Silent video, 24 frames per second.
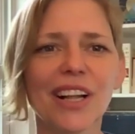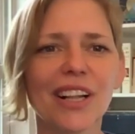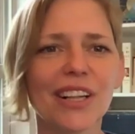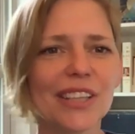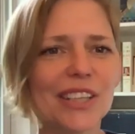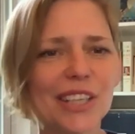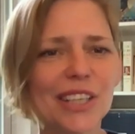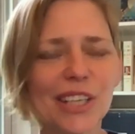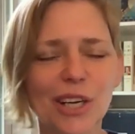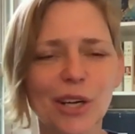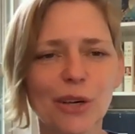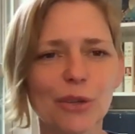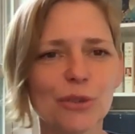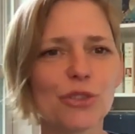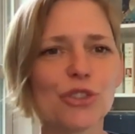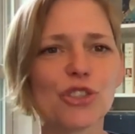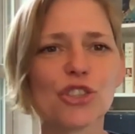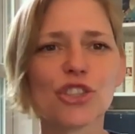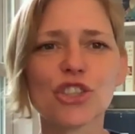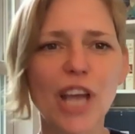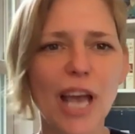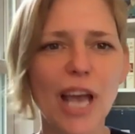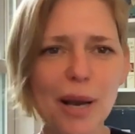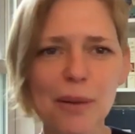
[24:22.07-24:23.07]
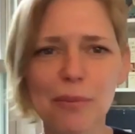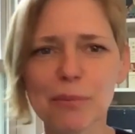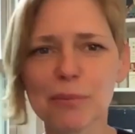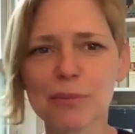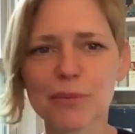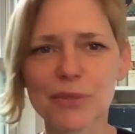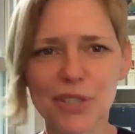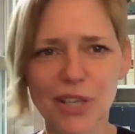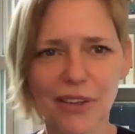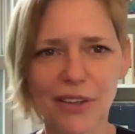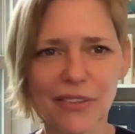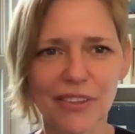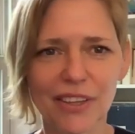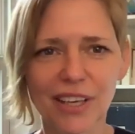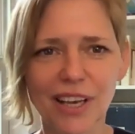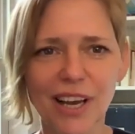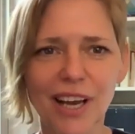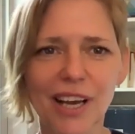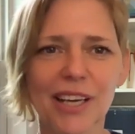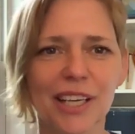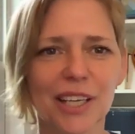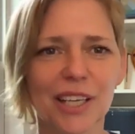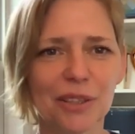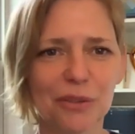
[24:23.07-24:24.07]
you know gems on the
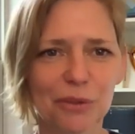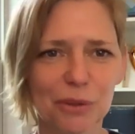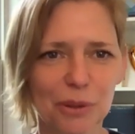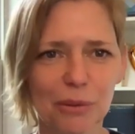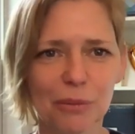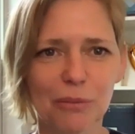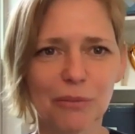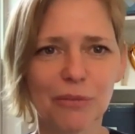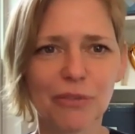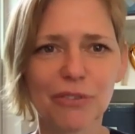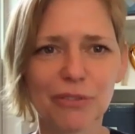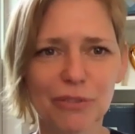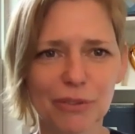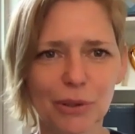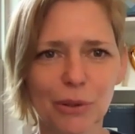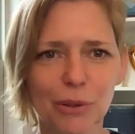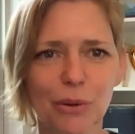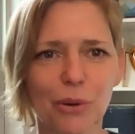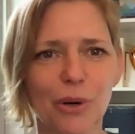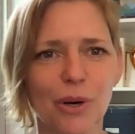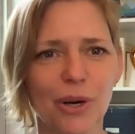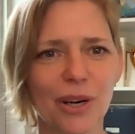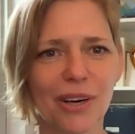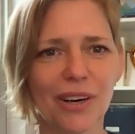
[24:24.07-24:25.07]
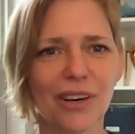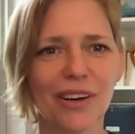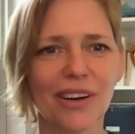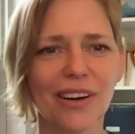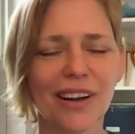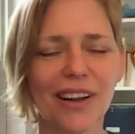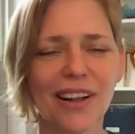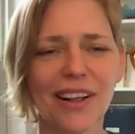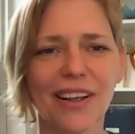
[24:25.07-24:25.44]
cutting room floor